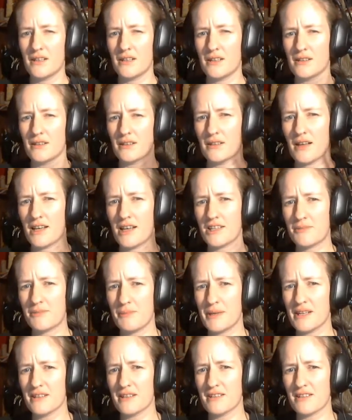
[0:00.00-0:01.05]
The
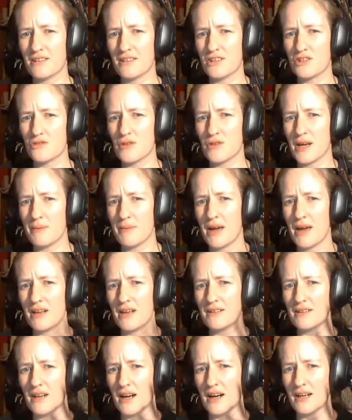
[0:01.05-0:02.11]
lesbians and straight
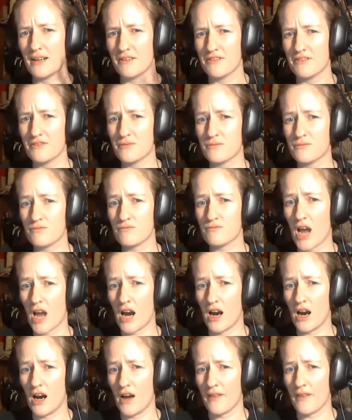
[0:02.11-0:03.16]
men kind of
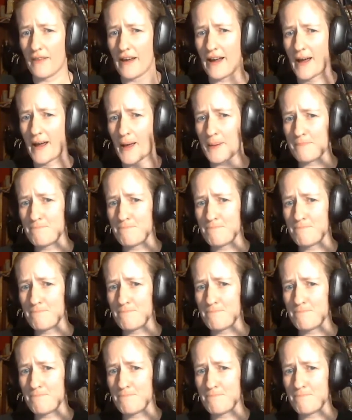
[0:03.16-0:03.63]
on that.